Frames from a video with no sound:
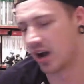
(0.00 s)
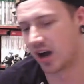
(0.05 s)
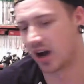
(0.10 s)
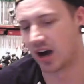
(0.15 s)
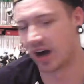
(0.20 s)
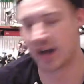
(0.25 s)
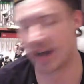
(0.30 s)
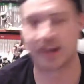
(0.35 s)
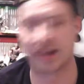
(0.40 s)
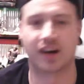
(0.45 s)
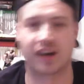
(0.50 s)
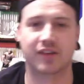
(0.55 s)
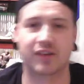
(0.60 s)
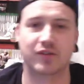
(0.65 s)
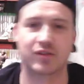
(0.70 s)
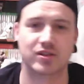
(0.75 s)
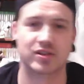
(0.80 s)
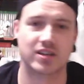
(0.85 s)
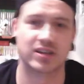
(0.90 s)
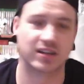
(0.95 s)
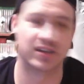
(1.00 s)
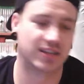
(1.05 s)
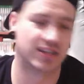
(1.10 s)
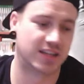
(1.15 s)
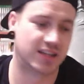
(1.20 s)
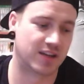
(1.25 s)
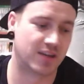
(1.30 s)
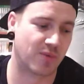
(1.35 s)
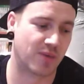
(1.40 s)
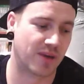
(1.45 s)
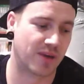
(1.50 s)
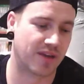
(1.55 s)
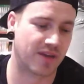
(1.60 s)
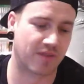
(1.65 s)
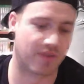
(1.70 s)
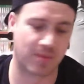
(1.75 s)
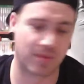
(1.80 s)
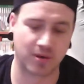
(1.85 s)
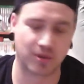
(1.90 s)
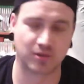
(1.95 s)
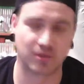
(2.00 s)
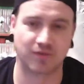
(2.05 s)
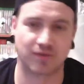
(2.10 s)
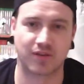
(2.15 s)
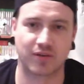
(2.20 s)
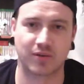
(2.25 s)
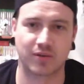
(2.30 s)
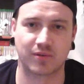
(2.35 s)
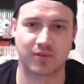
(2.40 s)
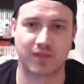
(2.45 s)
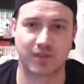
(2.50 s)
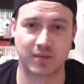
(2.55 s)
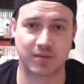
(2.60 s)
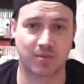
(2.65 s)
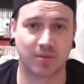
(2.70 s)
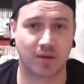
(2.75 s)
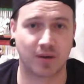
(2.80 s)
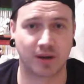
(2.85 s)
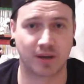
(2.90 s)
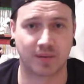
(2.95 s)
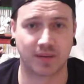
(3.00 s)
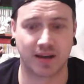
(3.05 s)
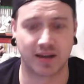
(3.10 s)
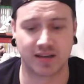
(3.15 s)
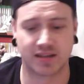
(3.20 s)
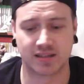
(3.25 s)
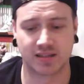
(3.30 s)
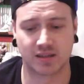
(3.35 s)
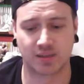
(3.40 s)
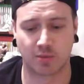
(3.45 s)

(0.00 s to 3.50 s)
I kind of got sucked in with a post on Facebook Marketplace,